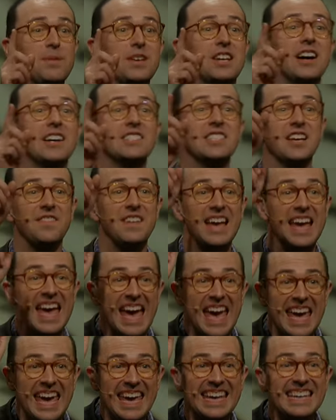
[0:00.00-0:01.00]
because of
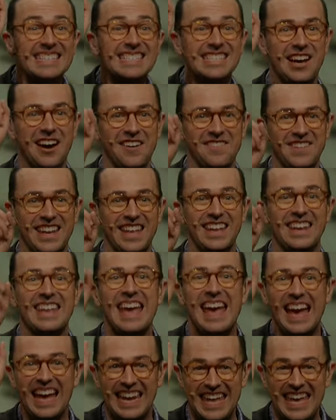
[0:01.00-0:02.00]
his covenant
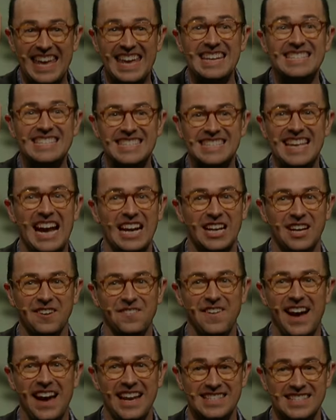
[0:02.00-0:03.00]
and his
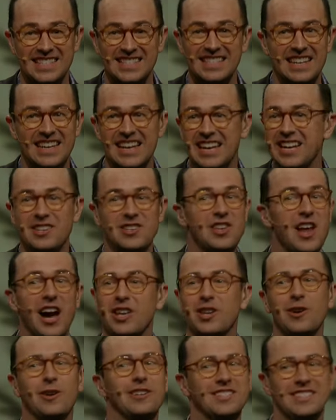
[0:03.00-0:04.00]
sacrifice, not your